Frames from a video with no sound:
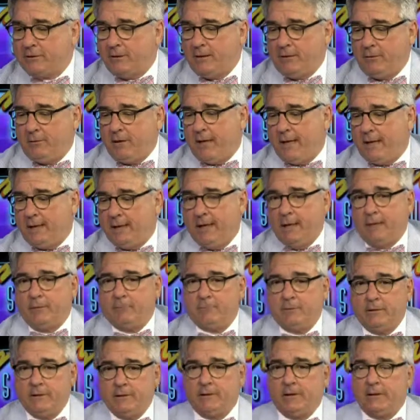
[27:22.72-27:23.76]
internet and
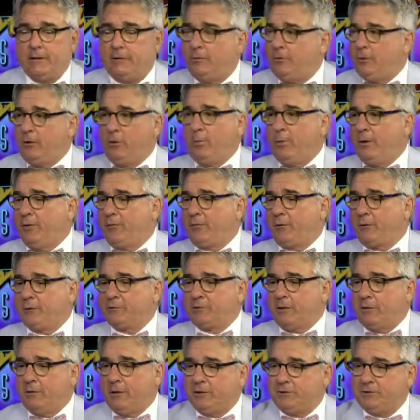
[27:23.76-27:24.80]
really do your research.
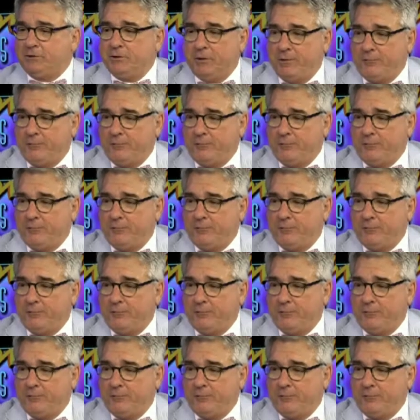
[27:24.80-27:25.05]
Unless Yelp. you